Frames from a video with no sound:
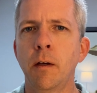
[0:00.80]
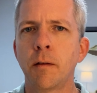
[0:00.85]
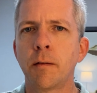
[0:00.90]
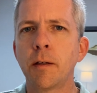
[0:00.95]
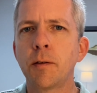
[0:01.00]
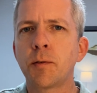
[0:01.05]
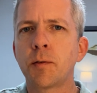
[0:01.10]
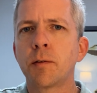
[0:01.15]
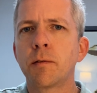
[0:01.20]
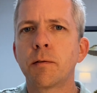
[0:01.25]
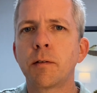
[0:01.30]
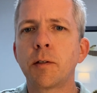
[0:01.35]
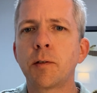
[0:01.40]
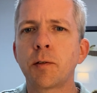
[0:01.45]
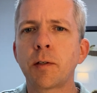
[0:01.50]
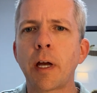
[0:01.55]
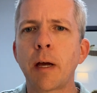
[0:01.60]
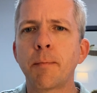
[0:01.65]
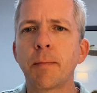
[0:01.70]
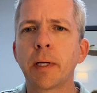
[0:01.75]

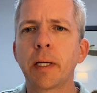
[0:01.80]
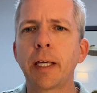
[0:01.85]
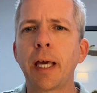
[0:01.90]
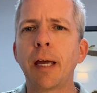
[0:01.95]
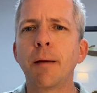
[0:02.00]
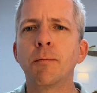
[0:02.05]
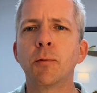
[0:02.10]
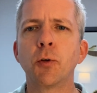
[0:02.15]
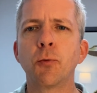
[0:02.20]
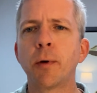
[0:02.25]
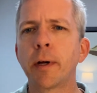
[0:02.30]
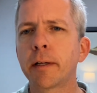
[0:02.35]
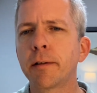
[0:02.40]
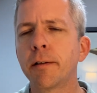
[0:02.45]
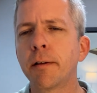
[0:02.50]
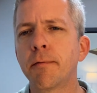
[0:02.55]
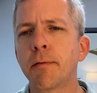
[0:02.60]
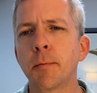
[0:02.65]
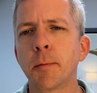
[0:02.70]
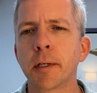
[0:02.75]
This topic came
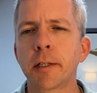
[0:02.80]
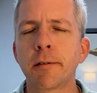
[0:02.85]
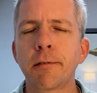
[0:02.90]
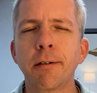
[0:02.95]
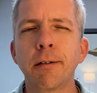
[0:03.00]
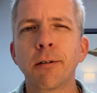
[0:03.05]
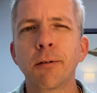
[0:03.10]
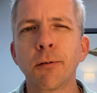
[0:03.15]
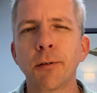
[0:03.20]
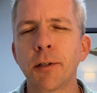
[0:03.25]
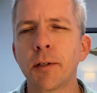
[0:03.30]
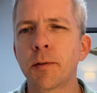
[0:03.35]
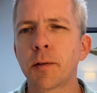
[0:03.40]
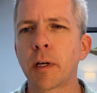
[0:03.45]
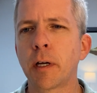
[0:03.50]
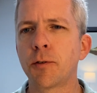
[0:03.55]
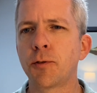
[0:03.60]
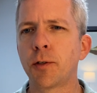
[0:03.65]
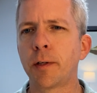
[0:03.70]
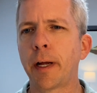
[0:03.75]
directly from a clinical
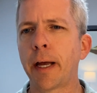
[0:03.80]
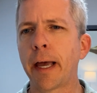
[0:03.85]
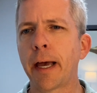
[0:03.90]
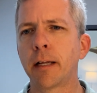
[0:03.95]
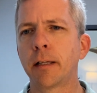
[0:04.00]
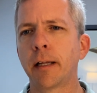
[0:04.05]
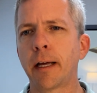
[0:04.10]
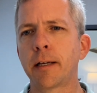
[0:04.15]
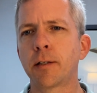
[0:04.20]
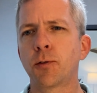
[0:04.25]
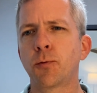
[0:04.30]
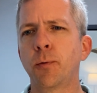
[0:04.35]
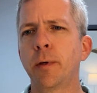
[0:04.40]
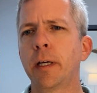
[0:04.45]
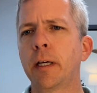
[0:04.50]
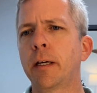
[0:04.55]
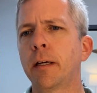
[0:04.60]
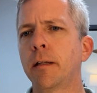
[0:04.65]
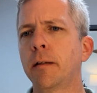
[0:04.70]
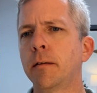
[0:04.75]
discussion I had last
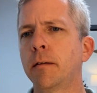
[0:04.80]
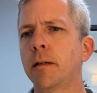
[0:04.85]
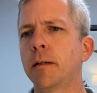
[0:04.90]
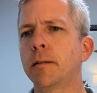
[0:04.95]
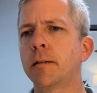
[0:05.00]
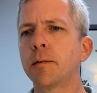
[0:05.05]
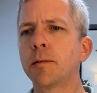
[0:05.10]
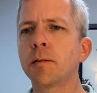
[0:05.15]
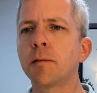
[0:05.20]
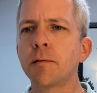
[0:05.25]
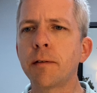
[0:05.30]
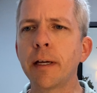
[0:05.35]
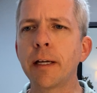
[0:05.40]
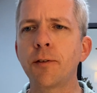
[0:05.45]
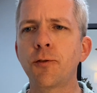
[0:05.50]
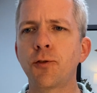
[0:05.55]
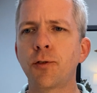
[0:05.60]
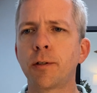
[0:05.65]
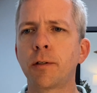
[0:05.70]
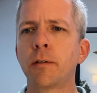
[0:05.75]
week, and the
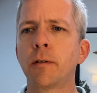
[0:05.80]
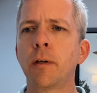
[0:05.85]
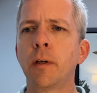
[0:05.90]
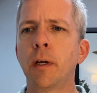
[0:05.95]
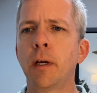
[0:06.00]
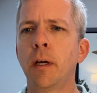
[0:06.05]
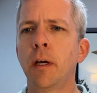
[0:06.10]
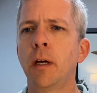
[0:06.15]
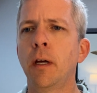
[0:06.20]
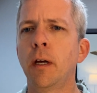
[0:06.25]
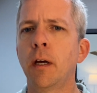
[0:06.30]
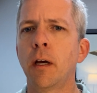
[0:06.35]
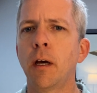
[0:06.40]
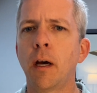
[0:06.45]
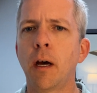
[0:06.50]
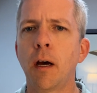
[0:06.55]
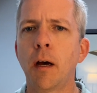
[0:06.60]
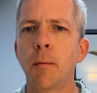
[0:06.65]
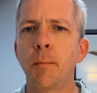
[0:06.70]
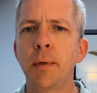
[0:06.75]
distinction
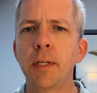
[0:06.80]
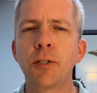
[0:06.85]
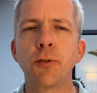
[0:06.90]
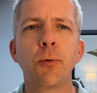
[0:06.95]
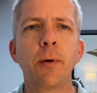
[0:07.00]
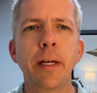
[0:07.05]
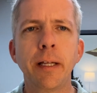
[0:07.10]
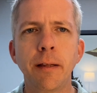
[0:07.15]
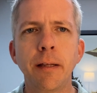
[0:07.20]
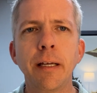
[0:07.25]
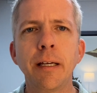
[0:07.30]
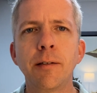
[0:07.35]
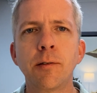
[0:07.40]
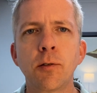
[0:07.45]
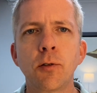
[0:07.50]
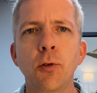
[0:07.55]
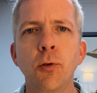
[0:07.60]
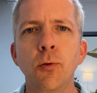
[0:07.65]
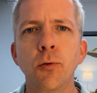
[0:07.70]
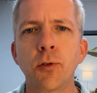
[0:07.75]
between
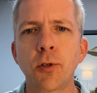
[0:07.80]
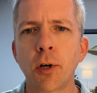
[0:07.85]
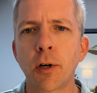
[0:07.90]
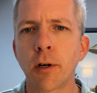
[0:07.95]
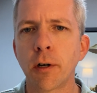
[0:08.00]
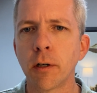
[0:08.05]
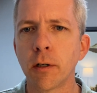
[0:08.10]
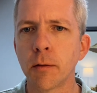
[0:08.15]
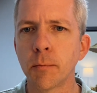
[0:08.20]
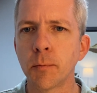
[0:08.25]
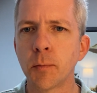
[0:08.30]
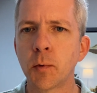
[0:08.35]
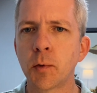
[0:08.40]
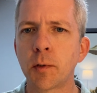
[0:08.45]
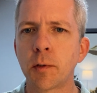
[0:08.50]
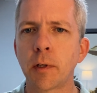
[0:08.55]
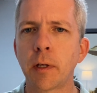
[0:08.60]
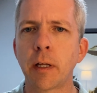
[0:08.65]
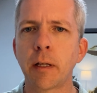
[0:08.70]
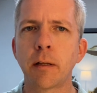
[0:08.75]
these two
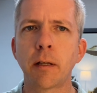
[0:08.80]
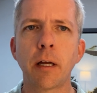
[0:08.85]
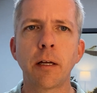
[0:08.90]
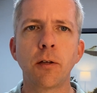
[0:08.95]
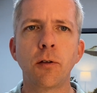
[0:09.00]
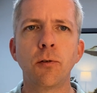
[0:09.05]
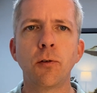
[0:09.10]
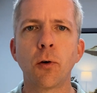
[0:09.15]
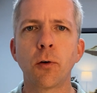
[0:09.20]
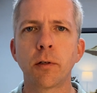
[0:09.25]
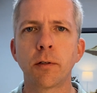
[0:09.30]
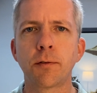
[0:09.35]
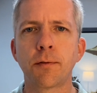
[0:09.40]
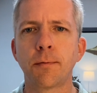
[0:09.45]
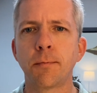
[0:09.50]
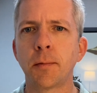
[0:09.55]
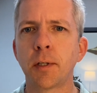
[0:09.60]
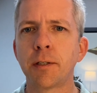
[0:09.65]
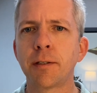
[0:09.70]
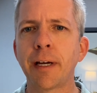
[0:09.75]
terms that you noticed
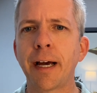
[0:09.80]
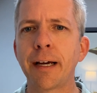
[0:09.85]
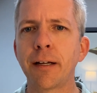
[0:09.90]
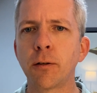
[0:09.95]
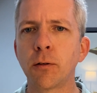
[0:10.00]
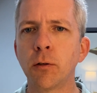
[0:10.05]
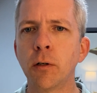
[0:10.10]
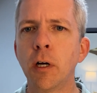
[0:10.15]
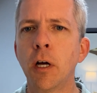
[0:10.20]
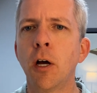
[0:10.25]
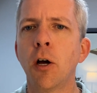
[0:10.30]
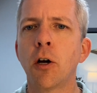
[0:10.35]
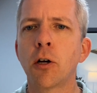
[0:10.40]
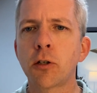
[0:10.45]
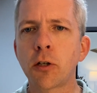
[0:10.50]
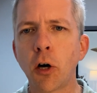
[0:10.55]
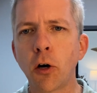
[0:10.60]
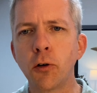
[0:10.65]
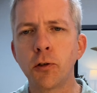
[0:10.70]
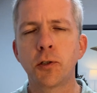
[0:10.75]
from the title,
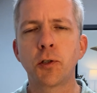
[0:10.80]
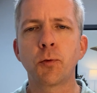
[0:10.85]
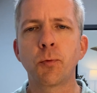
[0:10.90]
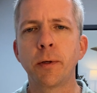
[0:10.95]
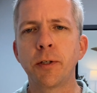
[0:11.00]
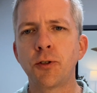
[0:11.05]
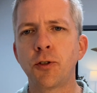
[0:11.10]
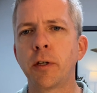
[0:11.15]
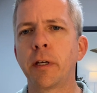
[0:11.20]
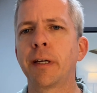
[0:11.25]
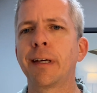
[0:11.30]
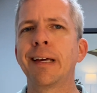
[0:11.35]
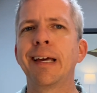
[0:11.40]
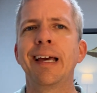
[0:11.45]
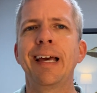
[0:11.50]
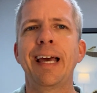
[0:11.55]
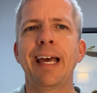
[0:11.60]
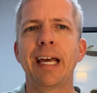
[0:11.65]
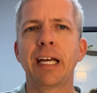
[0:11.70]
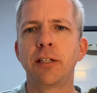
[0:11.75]
code switching
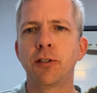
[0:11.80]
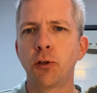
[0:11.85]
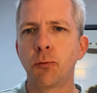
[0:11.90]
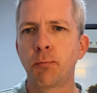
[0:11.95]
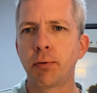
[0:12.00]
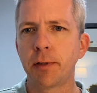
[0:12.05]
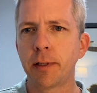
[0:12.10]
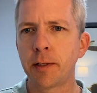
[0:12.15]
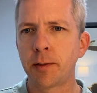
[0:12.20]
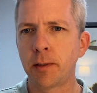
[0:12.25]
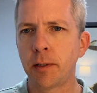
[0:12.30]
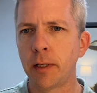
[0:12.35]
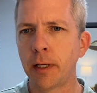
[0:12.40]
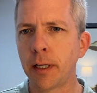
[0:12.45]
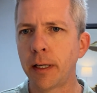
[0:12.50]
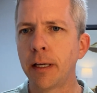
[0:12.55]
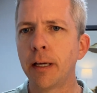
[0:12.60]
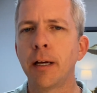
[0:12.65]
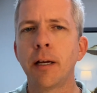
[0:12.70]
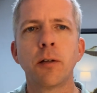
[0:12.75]
and
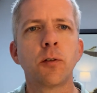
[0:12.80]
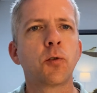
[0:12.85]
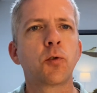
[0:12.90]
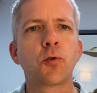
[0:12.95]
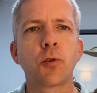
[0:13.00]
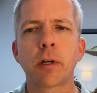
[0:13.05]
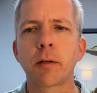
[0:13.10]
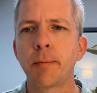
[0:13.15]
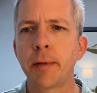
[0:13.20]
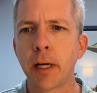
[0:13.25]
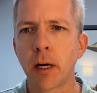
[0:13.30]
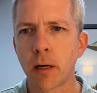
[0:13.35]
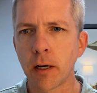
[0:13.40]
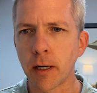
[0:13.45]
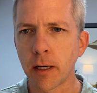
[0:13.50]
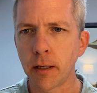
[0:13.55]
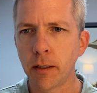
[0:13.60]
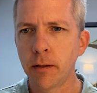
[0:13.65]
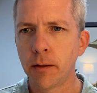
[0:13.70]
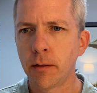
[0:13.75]
duplicity, struck me
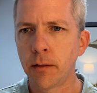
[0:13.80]
hard.